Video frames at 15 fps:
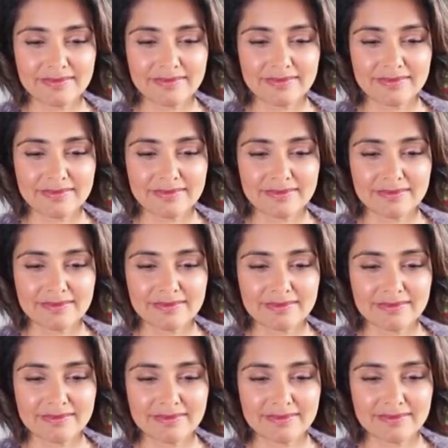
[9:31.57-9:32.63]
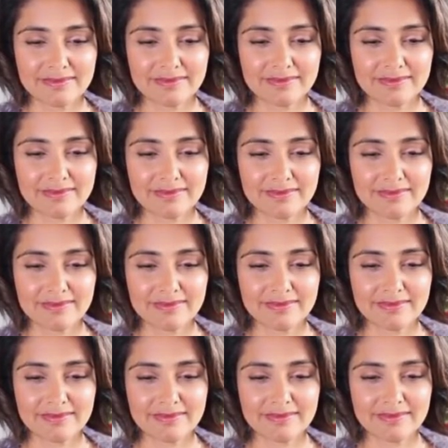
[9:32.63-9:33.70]

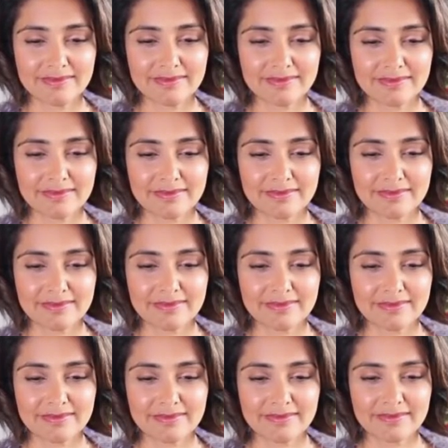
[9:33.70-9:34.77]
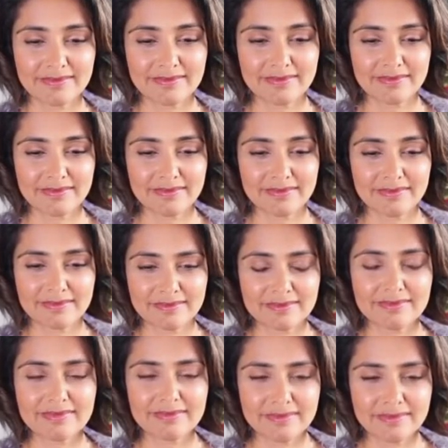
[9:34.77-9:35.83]

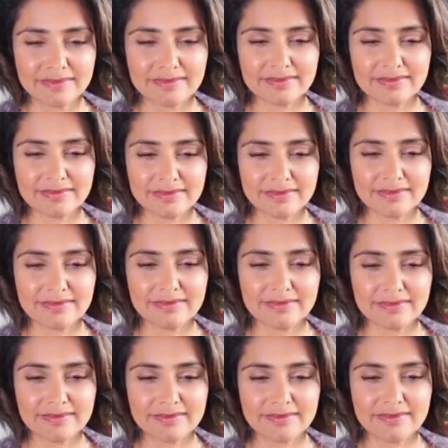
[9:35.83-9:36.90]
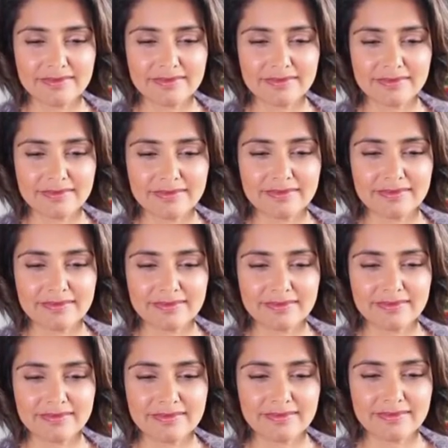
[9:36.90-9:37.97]

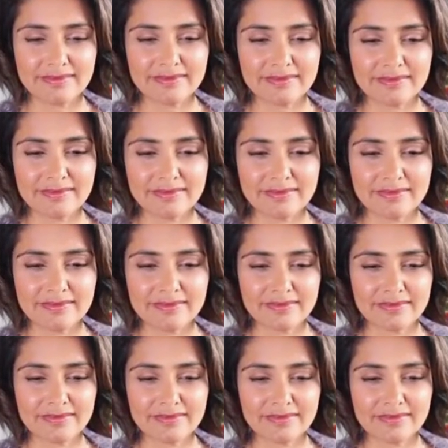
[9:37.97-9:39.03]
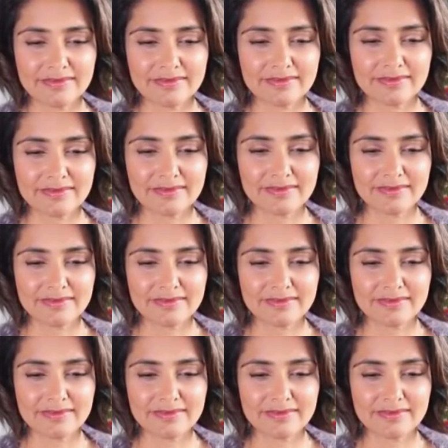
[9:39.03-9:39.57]
The person shown says nothing.